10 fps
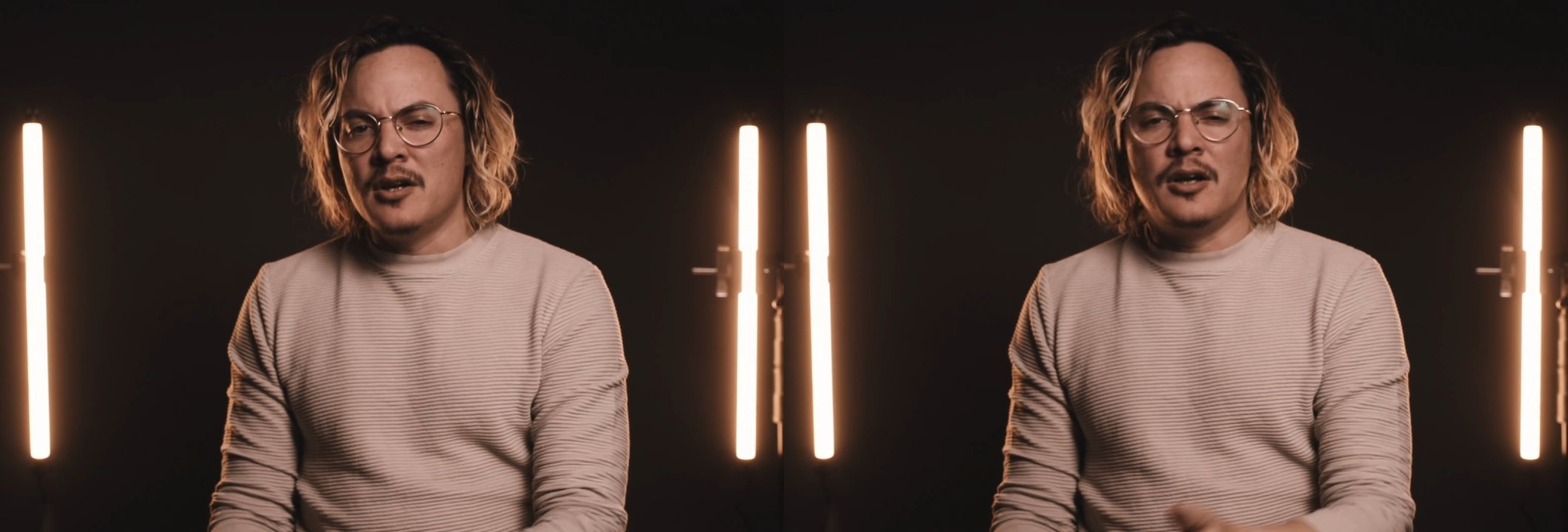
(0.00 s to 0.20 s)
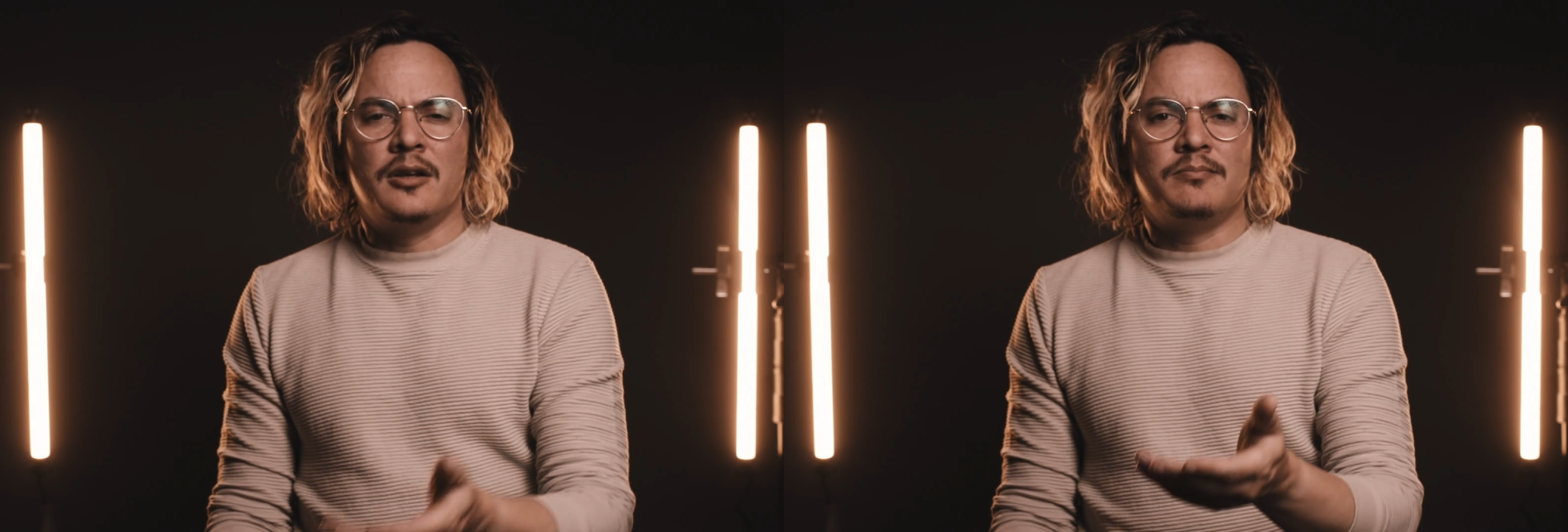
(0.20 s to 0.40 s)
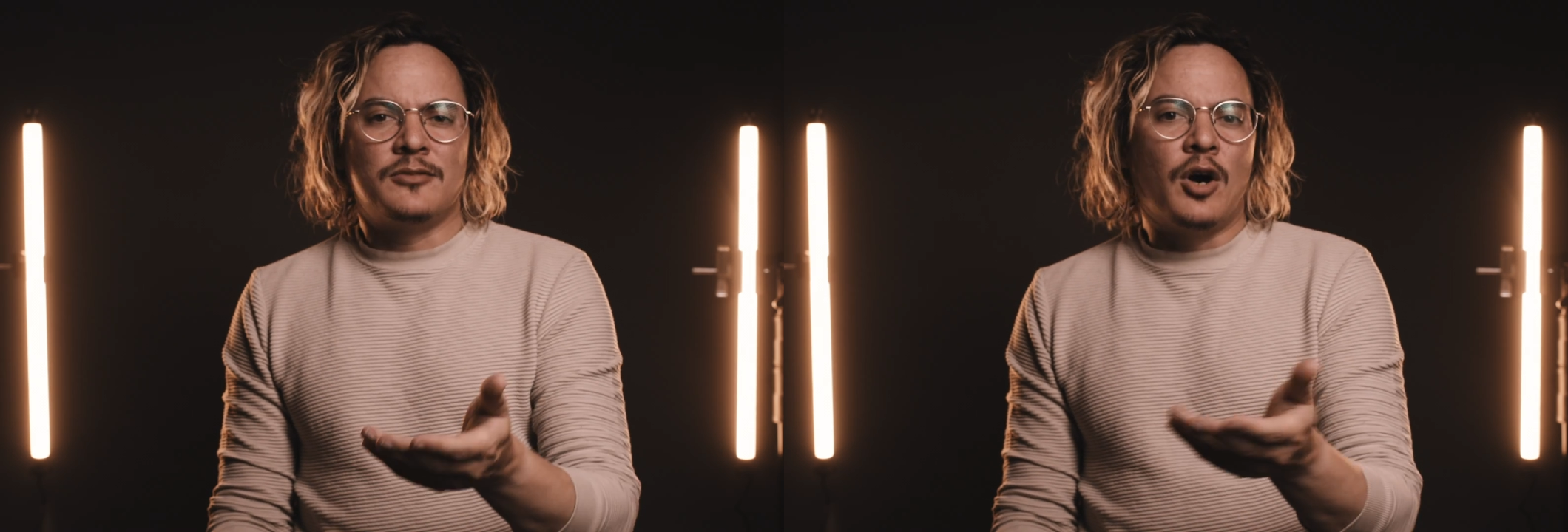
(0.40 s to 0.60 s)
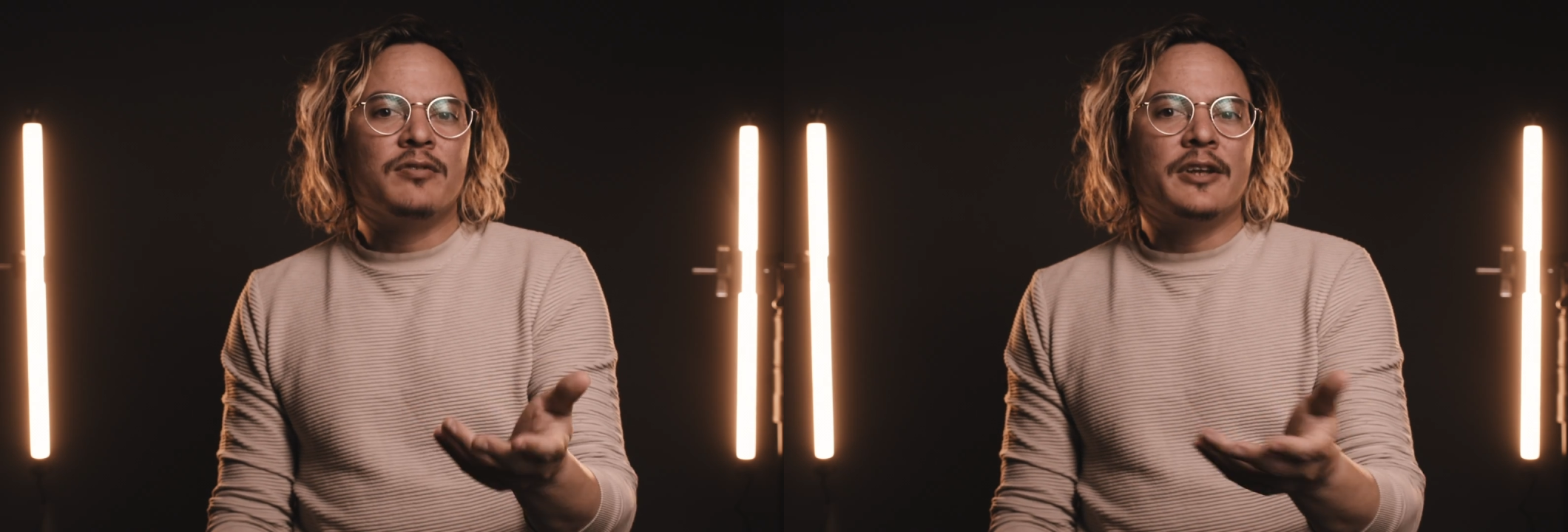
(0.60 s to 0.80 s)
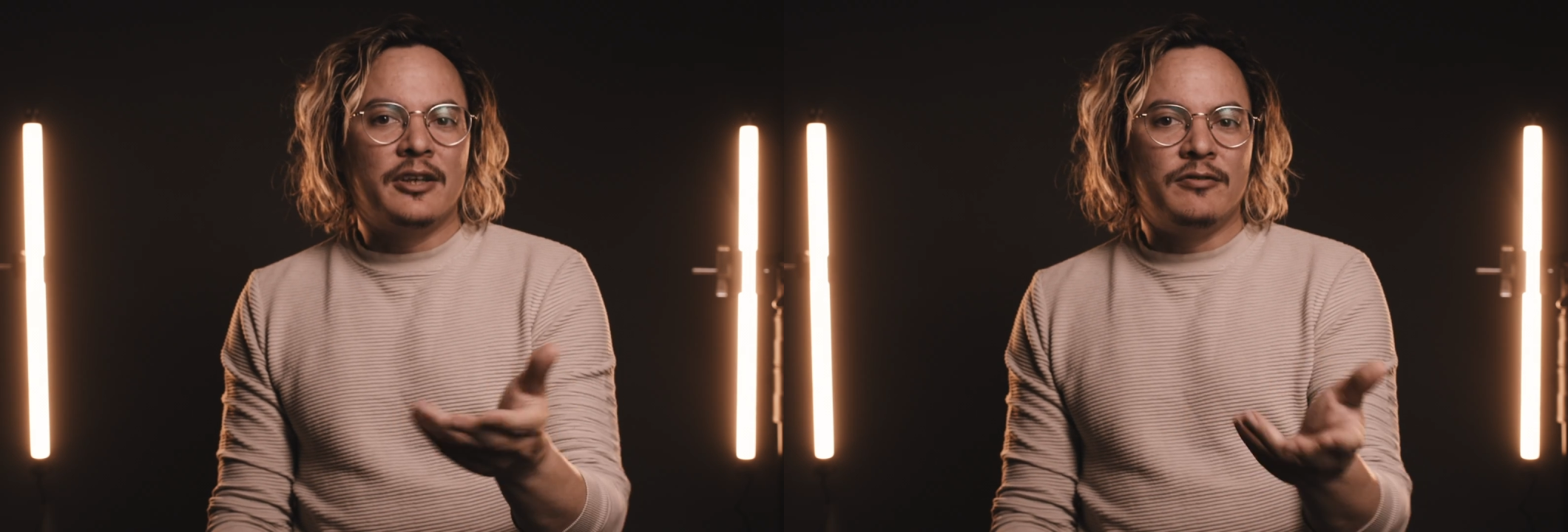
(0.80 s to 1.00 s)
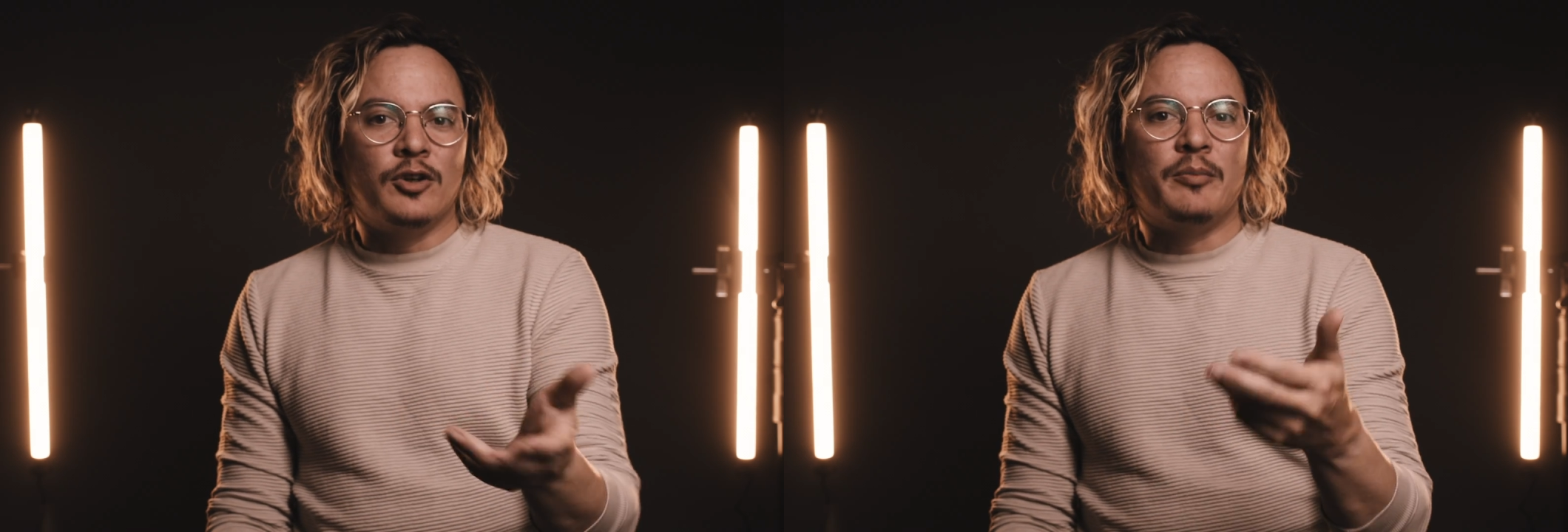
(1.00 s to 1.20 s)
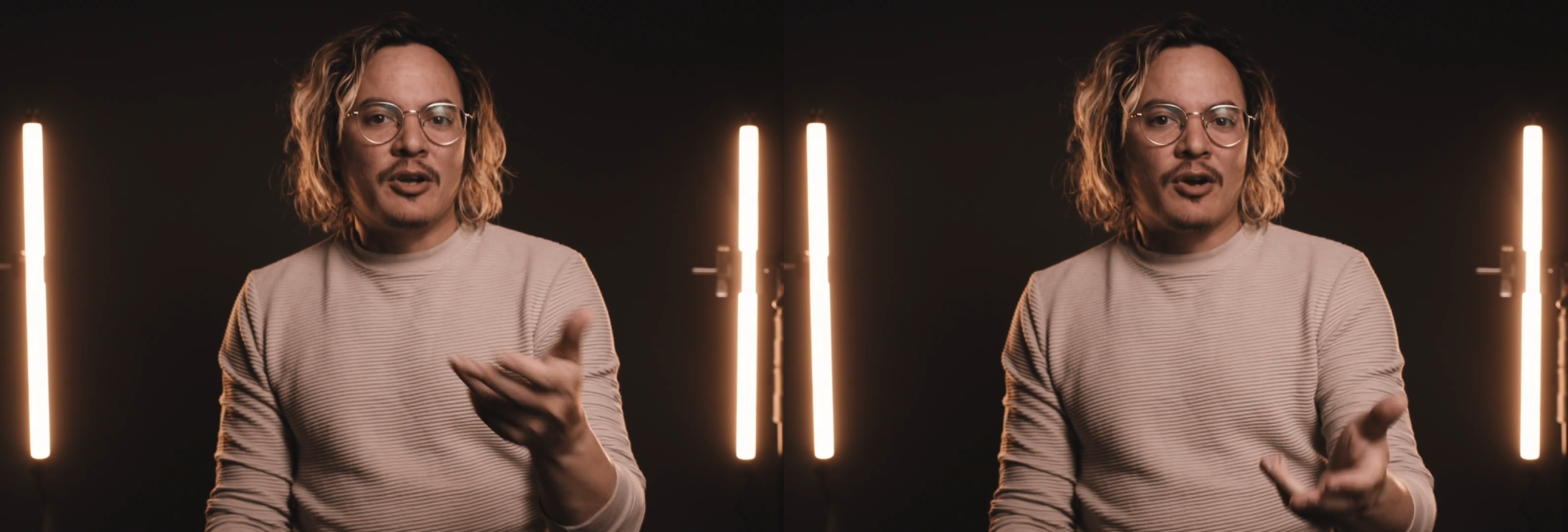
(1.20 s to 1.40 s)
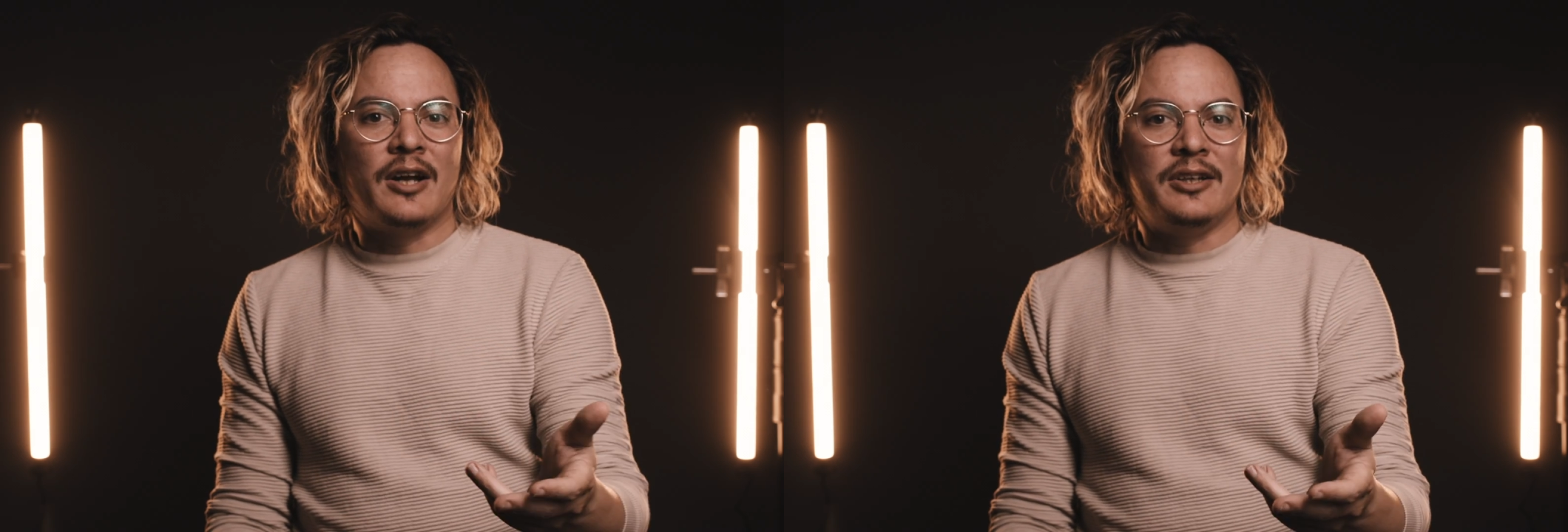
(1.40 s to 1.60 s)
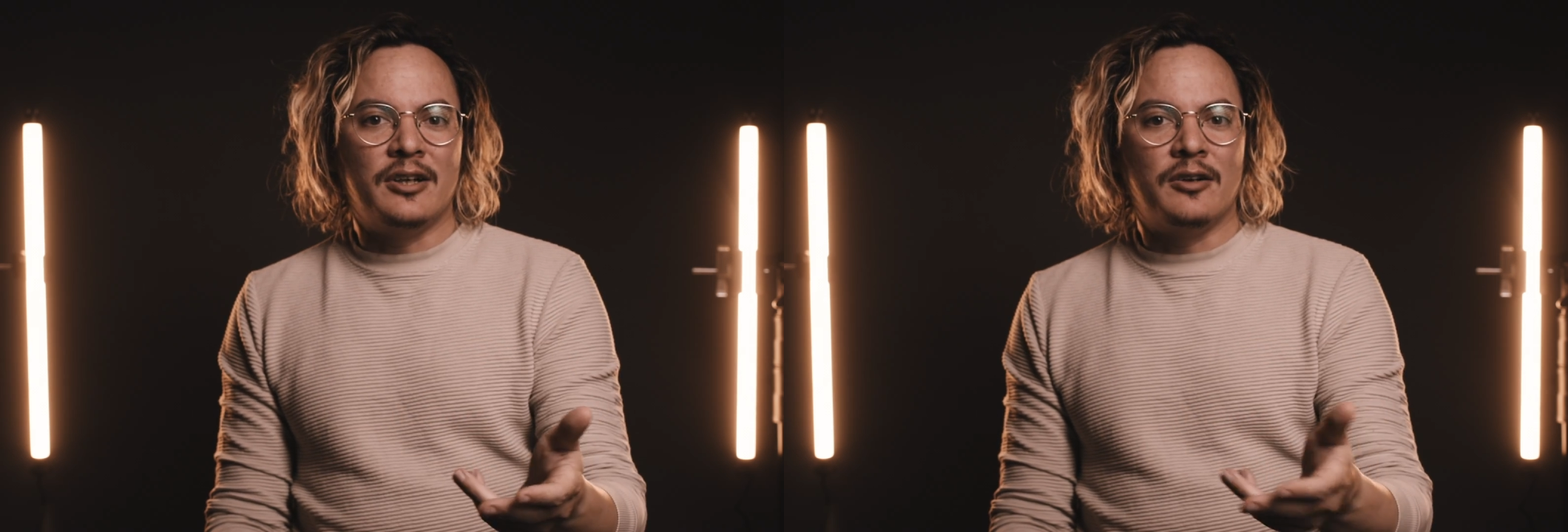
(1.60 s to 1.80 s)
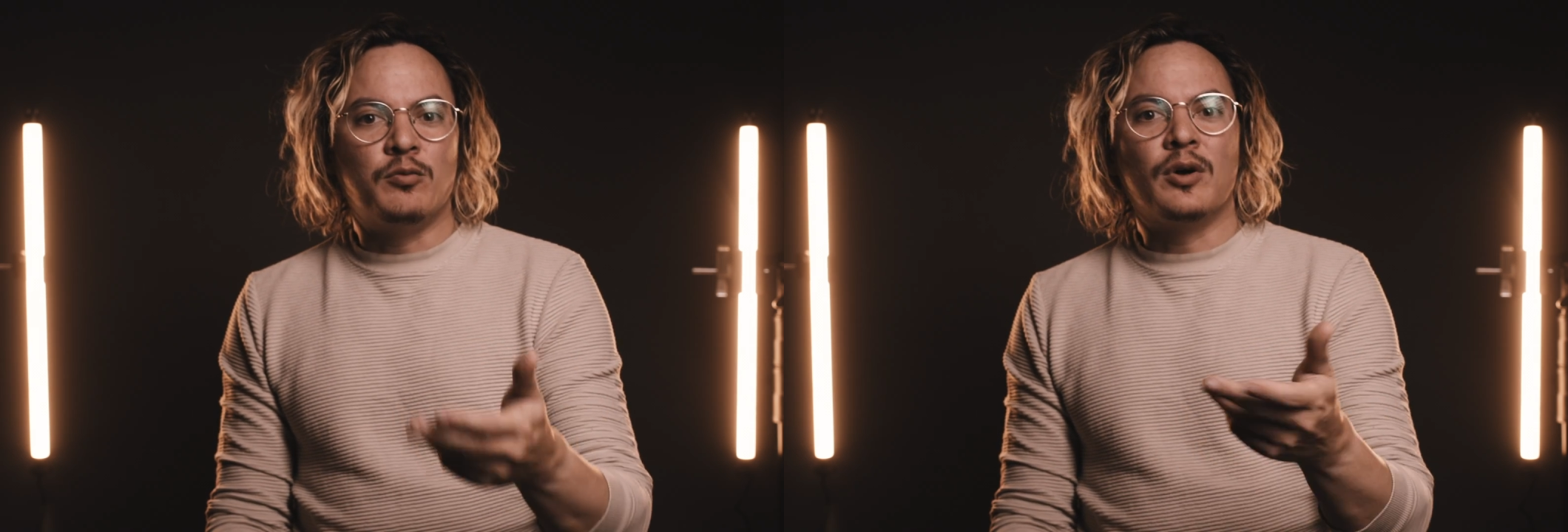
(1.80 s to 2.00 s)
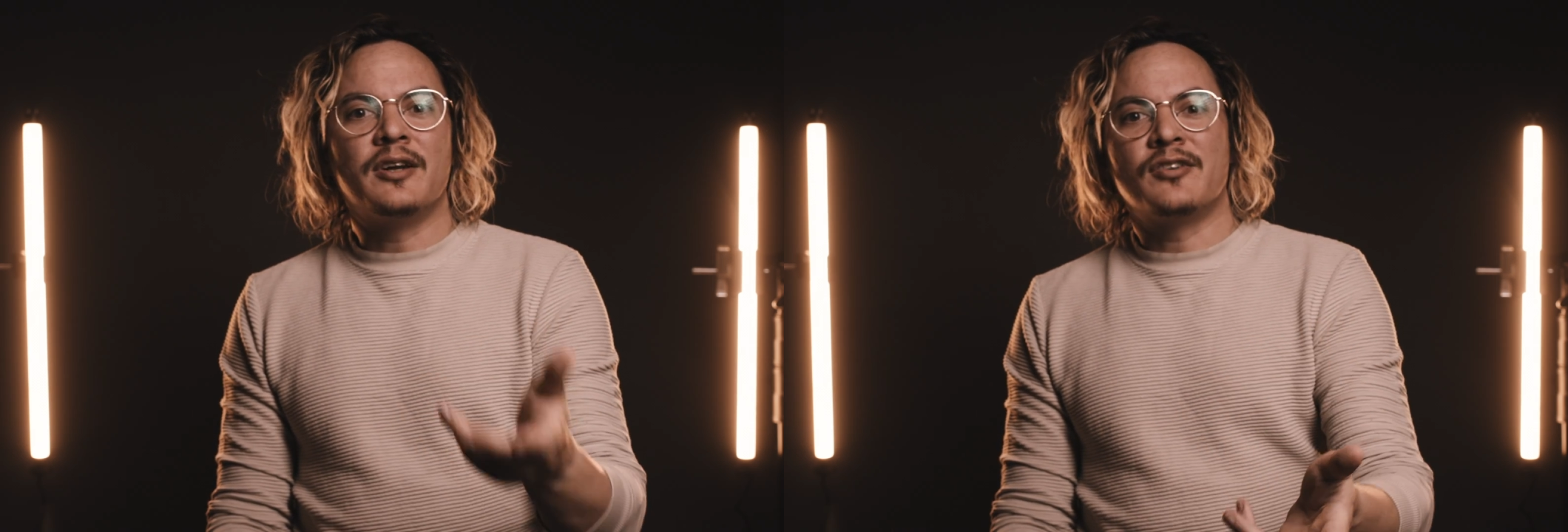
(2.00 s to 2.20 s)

and hopefully give you a better idea of what its